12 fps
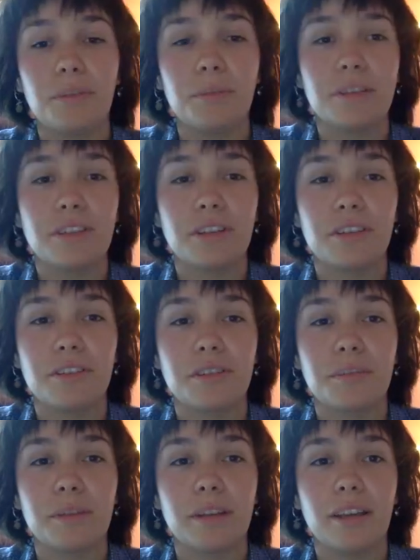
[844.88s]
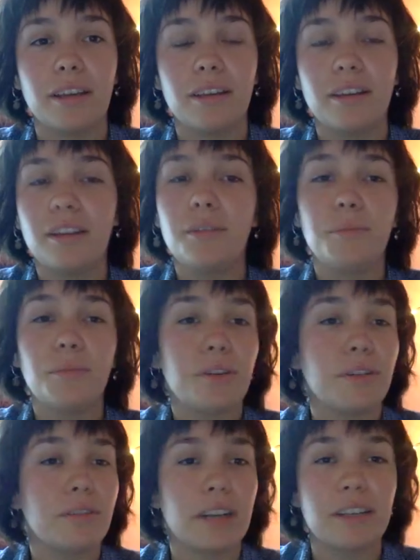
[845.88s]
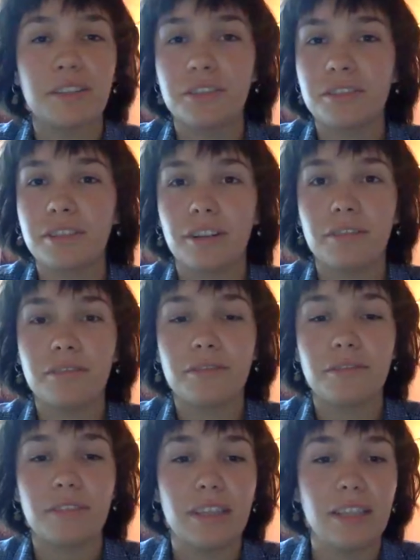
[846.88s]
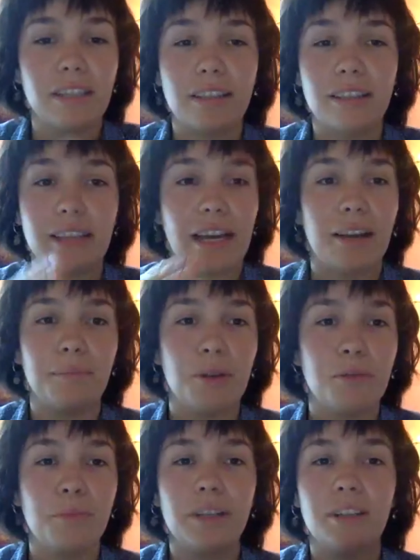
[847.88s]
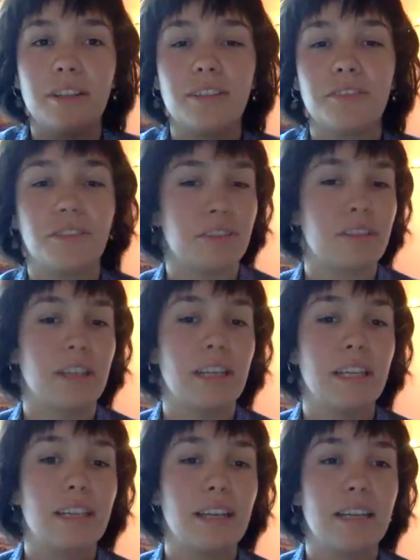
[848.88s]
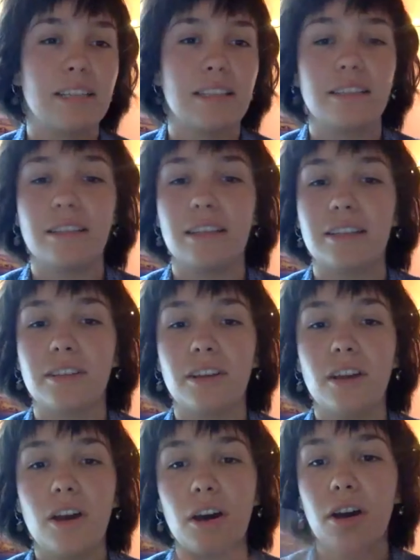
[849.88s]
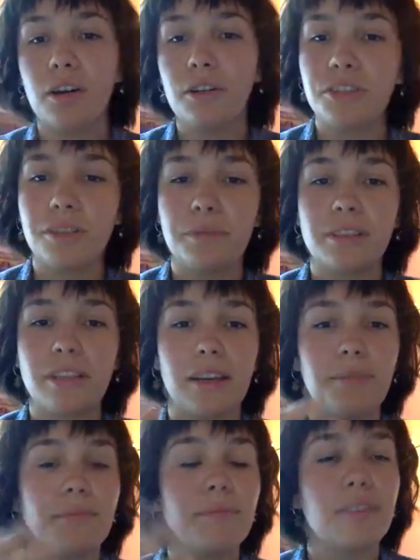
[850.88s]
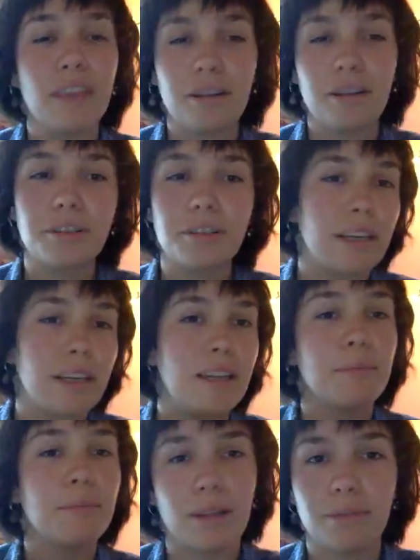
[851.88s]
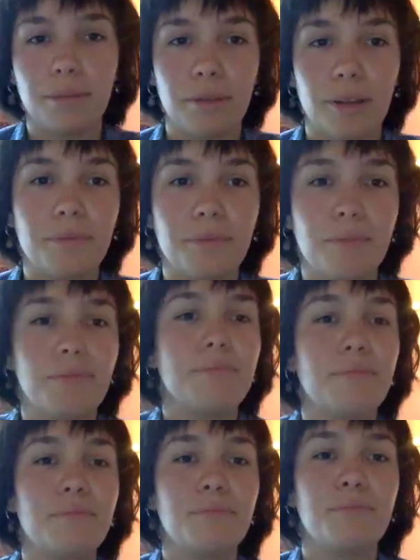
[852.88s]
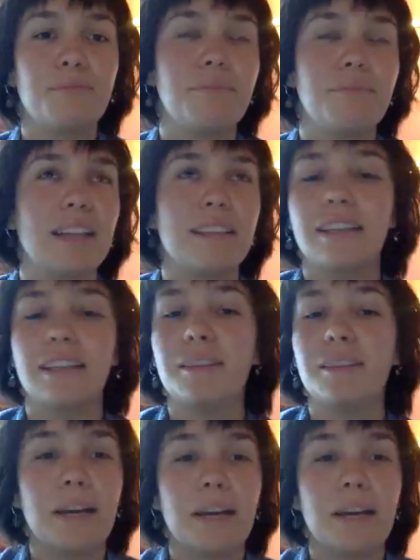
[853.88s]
you misgender somebody, correct yourself in that moment, just like as easy as, oh, they were saying blah, blah, blah. That's like the